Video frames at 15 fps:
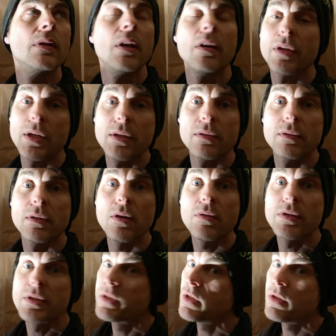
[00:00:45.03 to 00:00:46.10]
Okay,
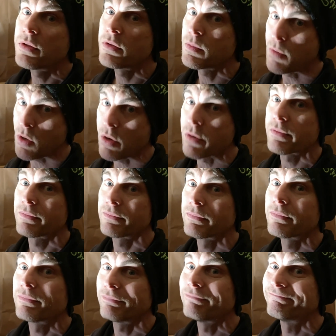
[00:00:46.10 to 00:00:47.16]
I'll continue tomorrow.
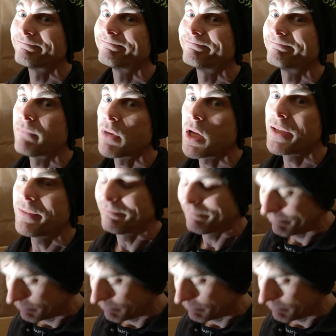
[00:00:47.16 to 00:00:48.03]
Bye.